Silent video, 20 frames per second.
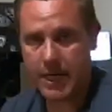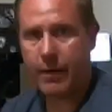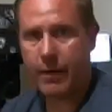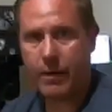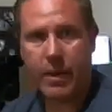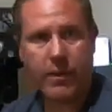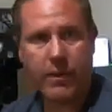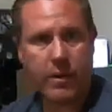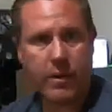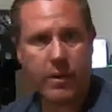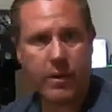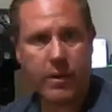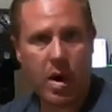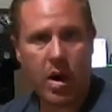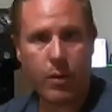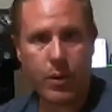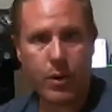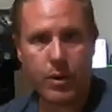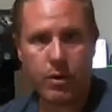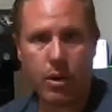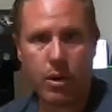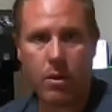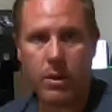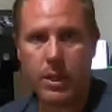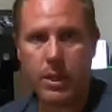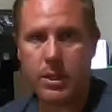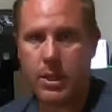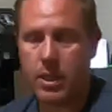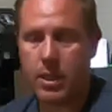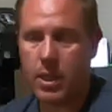I've given them all the
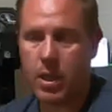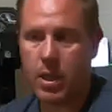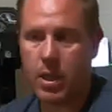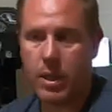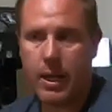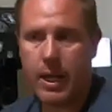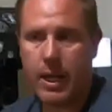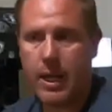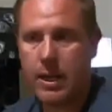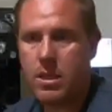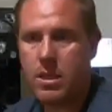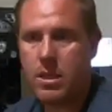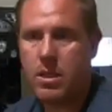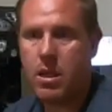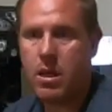drawings and the go ahead